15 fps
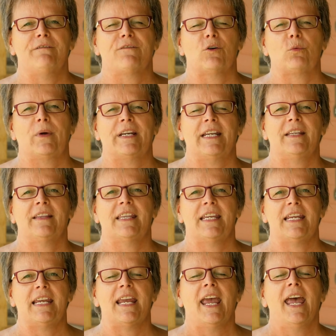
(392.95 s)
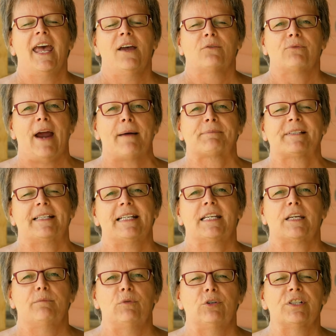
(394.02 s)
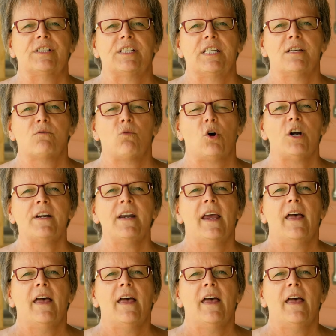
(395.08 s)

for winning the Rhapsody Community Award.